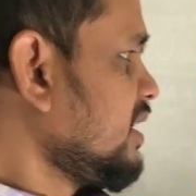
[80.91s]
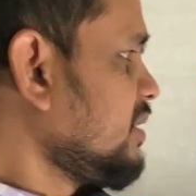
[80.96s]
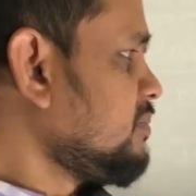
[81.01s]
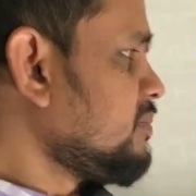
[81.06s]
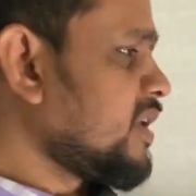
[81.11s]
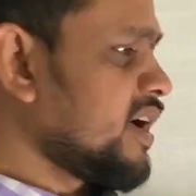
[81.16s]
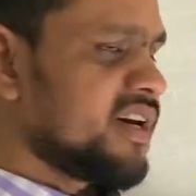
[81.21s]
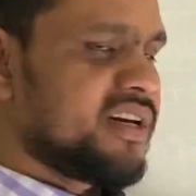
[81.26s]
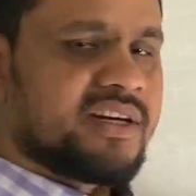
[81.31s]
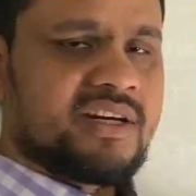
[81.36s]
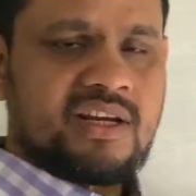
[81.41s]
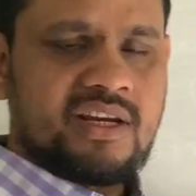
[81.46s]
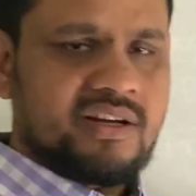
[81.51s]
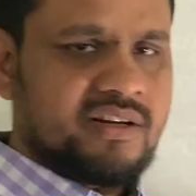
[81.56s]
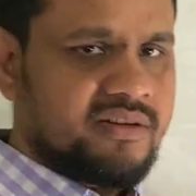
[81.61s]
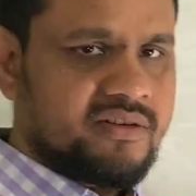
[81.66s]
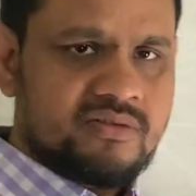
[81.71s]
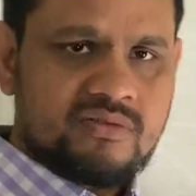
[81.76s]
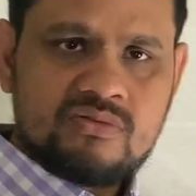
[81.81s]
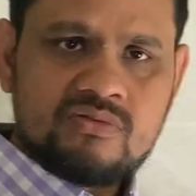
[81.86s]
it might
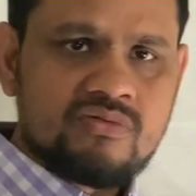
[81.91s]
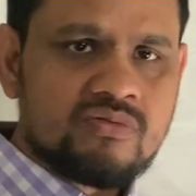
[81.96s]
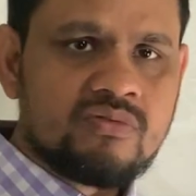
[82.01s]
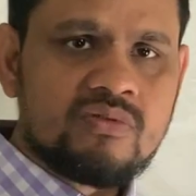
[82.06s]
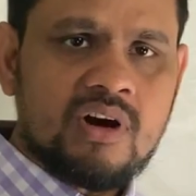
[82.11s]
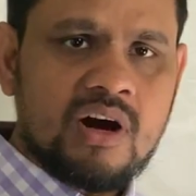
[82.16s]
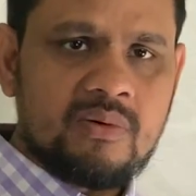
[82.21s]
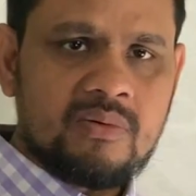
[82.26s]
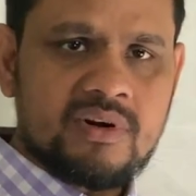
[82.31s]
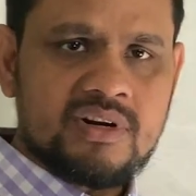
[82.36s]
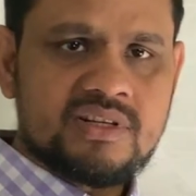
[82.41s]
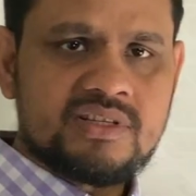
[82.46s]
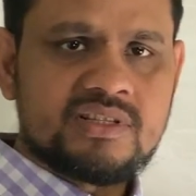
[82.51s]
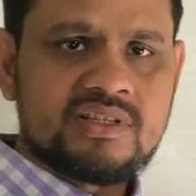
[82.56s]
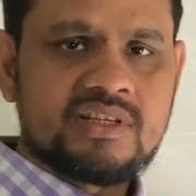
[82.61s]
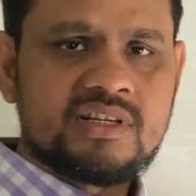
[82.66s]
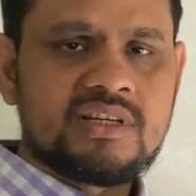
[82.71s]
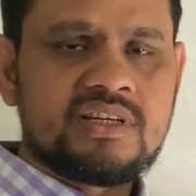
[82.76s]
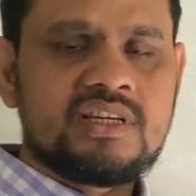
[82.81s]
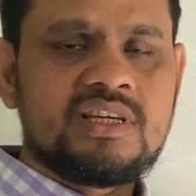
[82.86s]
take 2 hours.
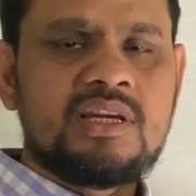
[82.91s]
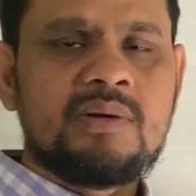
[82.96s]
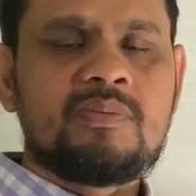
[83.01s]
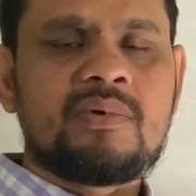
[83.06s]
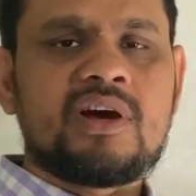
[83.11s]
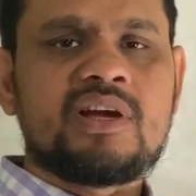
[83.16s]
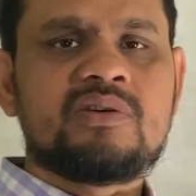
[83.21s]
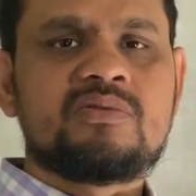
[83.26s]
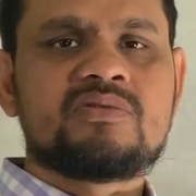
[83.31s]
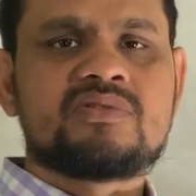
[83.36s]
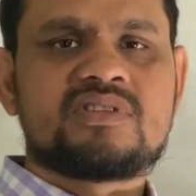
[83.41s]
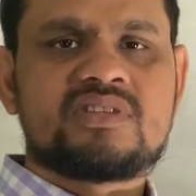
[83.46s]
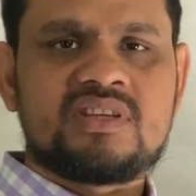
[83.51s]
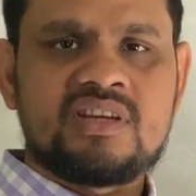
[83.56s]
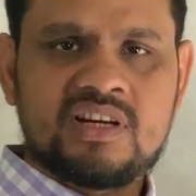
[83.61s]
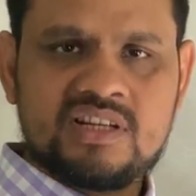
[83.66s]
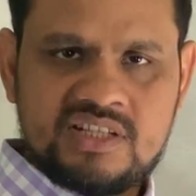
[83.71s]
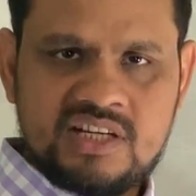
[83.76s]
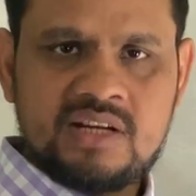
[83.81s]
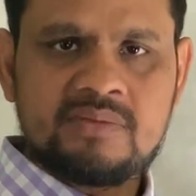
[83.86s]
If I use
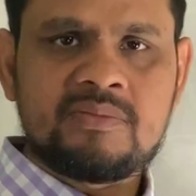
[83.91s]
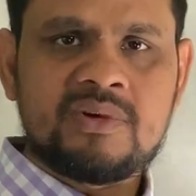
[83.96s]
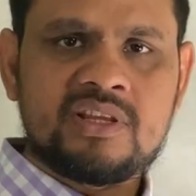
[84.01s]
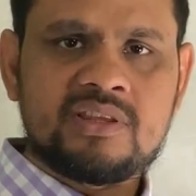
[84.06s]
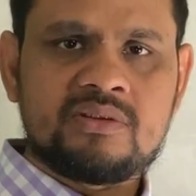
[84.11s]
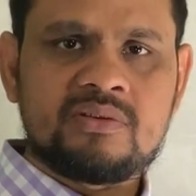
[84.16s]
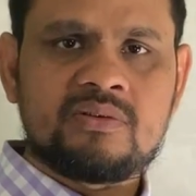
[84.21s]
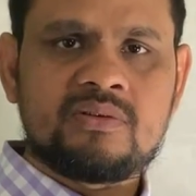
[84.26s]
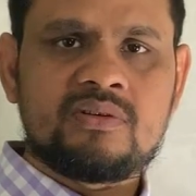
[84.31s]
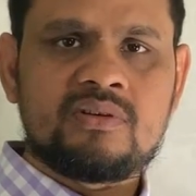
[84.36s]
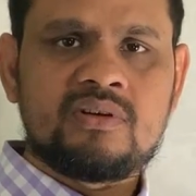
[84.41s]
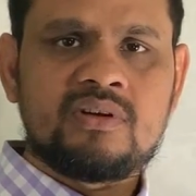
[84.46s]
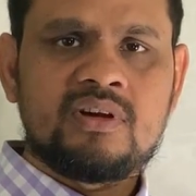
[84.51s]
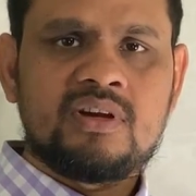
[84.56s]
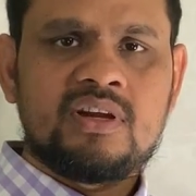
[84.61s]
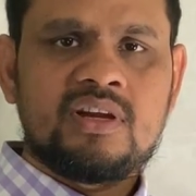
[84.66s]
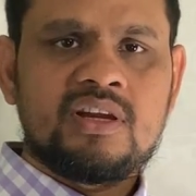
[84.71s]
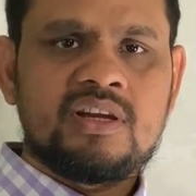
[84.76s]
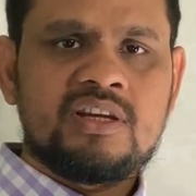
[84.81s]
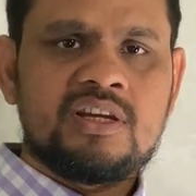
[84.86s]
section method,
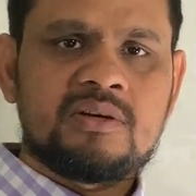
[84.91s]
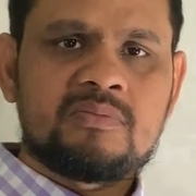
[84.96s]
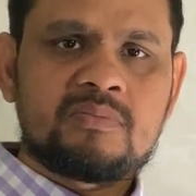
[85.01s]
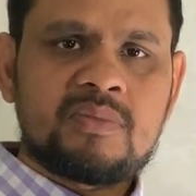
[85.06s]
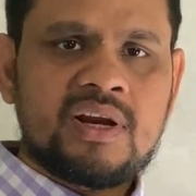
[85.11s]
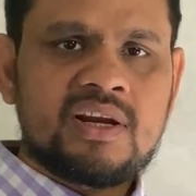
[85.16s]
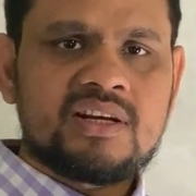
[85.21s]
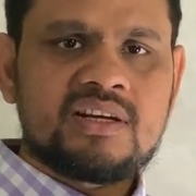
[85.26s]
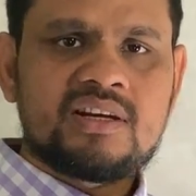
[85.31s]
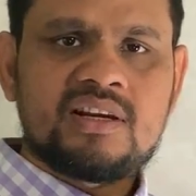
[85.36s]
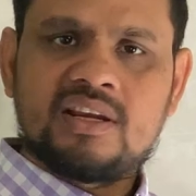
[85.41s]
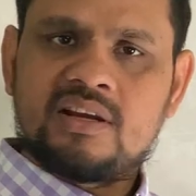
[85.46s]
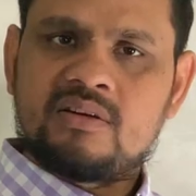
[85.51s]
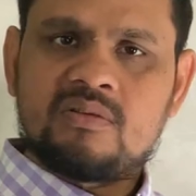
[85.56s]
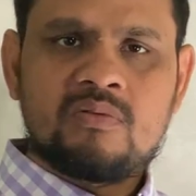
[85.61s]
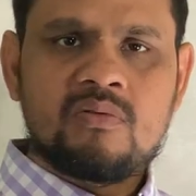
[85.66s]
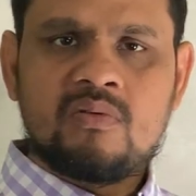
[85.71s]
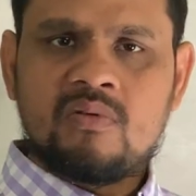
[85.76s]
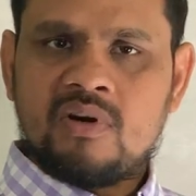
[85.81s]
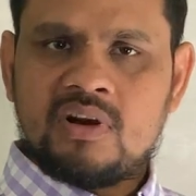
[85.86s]
it might take
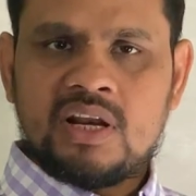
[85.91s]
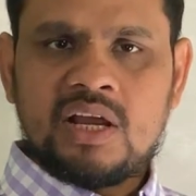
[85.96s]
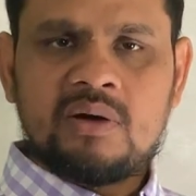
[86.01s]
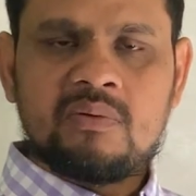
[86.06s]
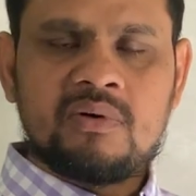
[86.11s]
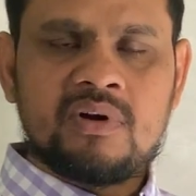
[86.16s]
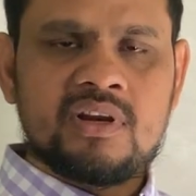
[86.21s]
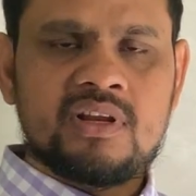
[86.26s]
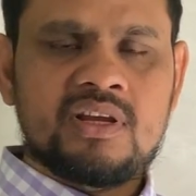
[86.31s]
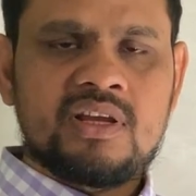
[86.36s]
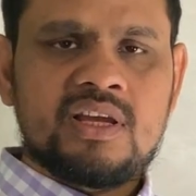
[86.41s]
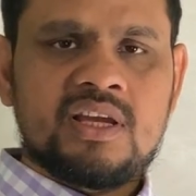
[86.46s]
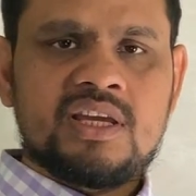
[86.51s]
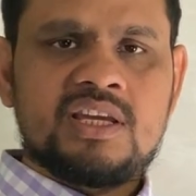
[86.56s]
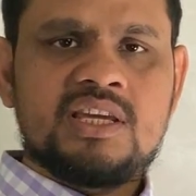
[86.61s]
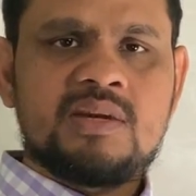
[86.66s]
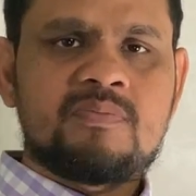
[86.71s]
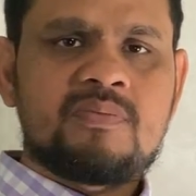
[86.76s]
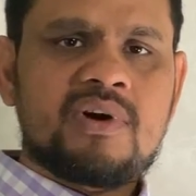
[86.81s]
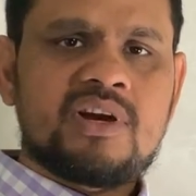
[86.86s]
1 hour.
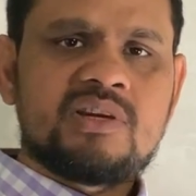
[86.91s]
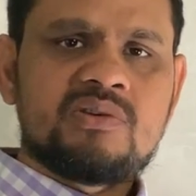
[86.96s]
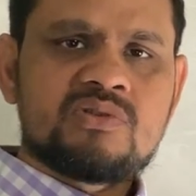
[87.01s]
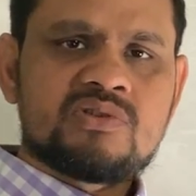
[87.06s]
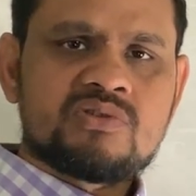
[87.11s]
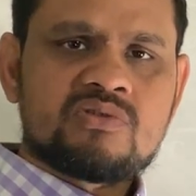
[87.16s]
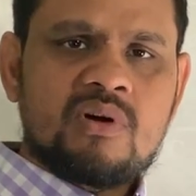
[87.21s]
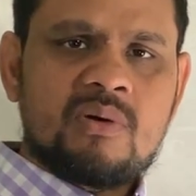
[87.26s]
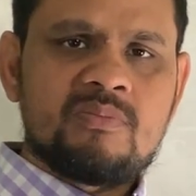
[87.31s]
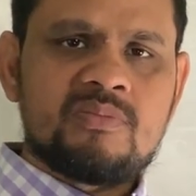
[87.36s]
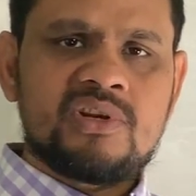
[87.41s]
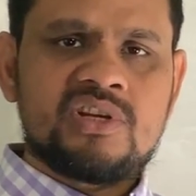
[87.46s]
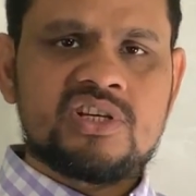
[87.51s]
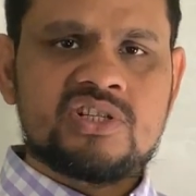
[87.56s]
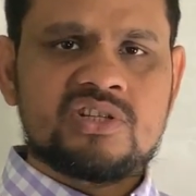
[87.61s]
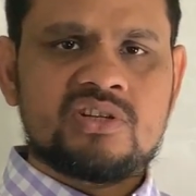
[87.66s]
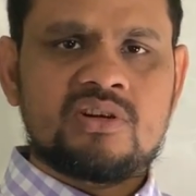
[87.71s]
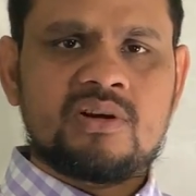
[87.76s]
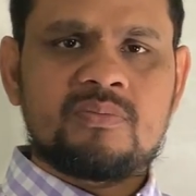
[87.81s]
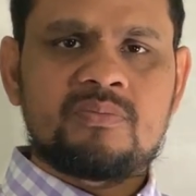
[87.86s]
If I use
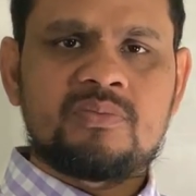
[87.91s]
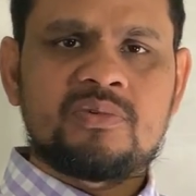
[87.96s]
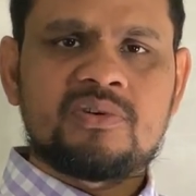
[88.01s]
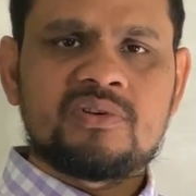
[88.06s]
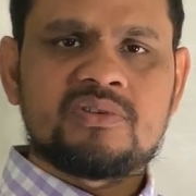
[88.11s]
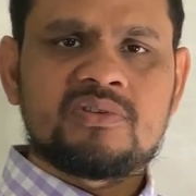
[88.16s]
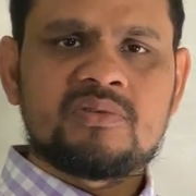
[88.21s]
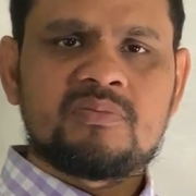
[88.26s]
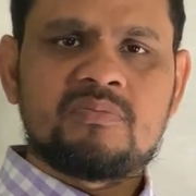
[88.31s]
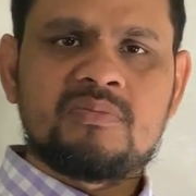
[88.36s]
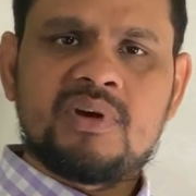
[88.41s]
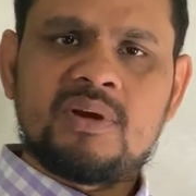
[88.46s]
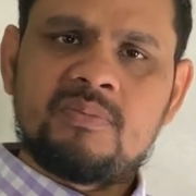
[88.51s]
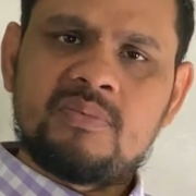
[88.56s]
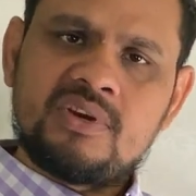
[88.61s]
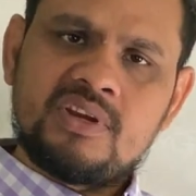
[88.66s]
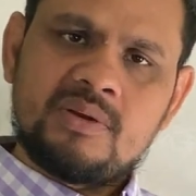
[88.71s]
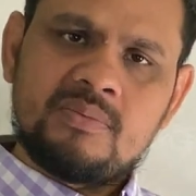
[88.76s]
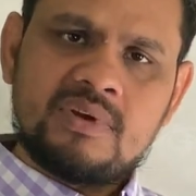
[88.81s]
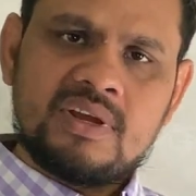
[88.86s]
combination of both, maybe
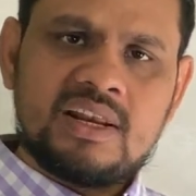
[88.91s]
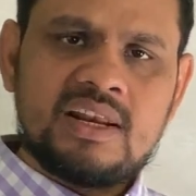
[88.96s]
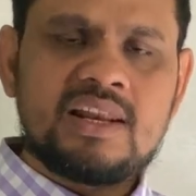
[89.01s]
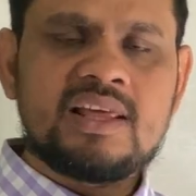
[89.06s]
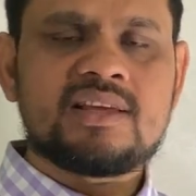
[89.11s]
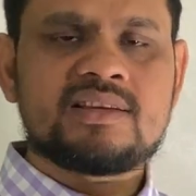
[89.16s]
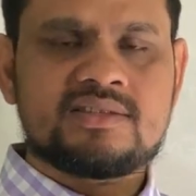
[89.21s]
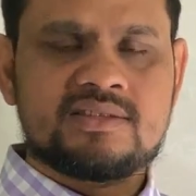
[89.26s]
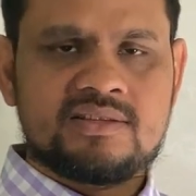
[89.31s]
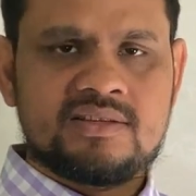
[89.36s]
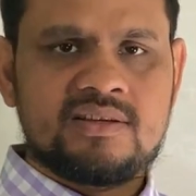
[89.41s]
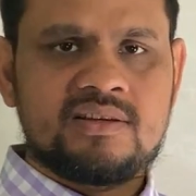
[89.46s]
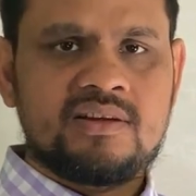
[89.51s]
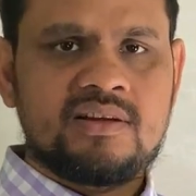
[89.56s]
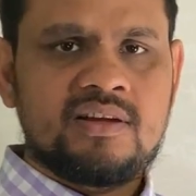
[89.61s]
even less.